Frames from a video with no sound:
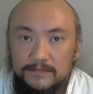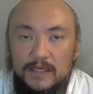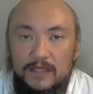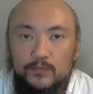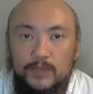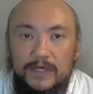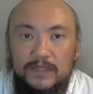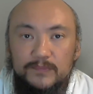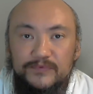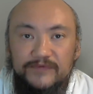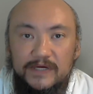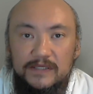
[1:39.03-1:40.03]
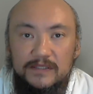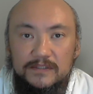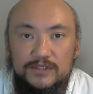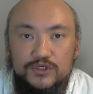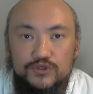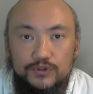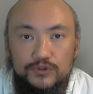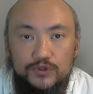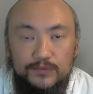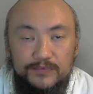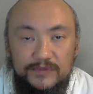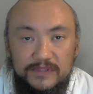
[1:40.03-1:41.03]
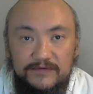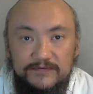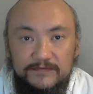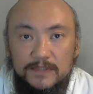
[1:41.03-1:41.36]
And while providing this short-term relief,